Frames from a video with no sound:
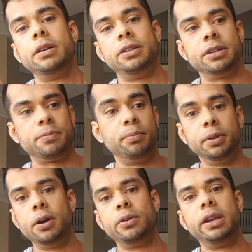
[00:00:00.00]
just
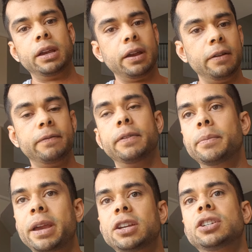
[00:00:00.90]
bloating,
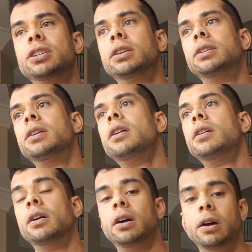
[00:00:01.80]
inflammation,
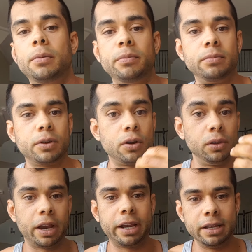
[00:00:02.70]
um,
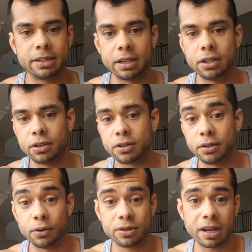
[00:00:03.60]
colitis, it's
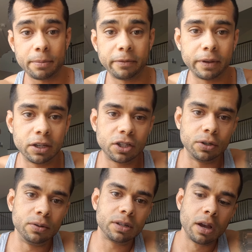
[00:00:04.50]
those type of
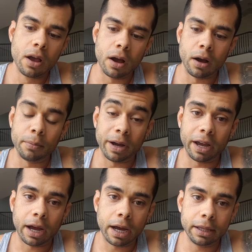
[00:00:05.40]
issues, um, I
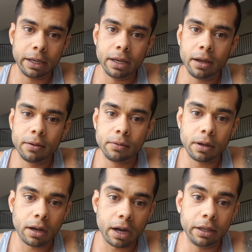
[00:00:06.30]
highly,
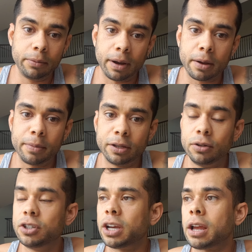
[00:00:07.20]
highly recommend you
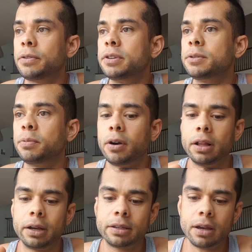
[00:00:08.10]
check out this
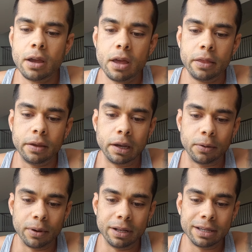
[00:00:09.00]
product. The
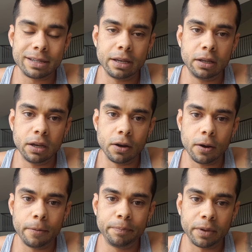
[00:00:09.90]
ingredients in
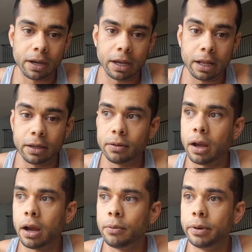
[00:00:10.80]
here, again, I,
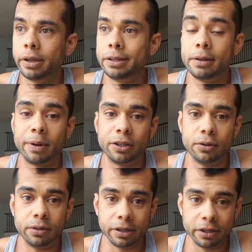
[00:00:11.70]
I really did my
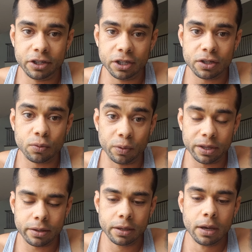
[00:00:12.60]
due diligence with